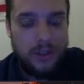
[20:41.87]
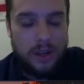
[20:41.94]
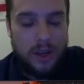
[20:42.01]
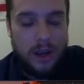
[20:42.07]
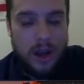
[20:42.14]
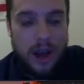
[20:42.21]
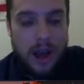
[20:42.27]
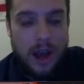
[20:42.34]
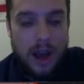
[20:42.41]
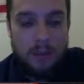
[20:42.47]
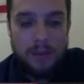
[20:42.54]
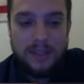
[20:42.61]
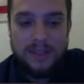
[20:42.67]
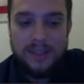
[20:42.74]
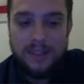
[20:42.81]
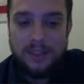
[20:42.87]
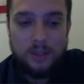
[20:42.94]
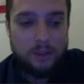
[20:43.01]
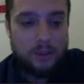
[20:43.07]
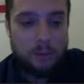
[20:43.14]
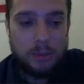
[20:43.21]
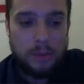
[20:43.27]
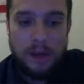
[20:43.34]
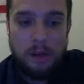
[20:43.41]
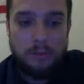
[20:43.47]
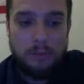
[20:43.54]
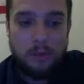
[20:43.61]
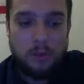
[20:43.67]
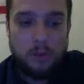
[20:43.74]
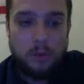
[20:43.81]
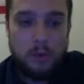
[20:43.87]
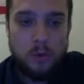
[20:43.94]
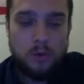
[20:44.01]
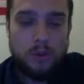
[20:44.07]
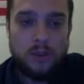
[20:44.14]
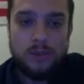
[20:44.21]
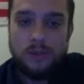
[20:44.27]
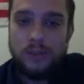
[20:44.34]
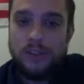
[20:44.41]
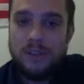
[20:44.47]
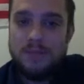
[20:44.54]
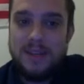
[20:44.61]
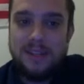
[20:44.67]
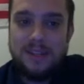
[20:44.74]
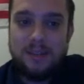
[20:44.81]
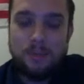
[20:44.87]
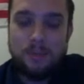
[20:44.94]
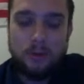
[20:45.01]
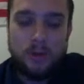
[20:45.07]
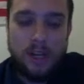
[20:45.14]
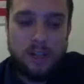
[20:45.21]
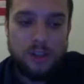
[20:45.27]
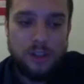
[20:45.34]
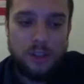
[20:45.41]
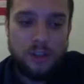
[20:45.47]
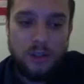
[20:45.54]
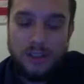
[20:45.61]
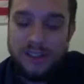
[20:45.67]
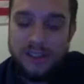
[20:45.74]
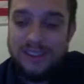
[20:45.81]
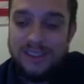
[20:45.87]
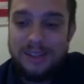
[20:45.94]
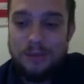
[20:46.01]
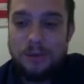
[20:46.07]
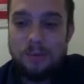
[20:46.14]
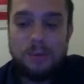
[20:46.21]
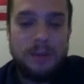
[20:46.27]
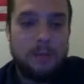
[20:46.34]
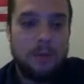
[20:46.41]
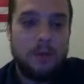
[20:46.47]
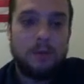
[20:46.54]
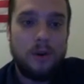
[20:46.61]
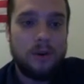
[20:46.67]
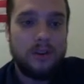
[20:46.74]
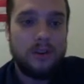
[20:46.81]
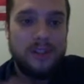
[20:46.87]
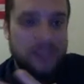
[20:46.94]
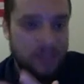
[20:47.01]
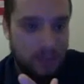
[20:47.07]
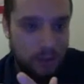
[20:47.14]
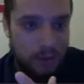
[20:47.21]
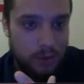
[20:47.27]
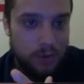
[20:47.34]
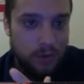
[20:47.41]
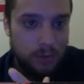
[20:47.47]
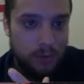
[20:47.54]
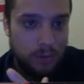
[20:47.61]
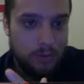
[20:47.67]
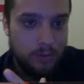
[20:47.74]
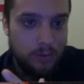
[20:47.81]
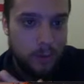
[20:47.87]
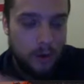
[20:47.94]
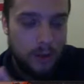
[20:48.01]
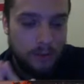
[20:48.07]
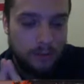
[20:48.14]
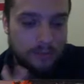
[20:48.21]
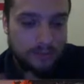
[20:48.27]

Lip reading: It's an extremely helpful tool just for some inspiration. You could see what people have already used before.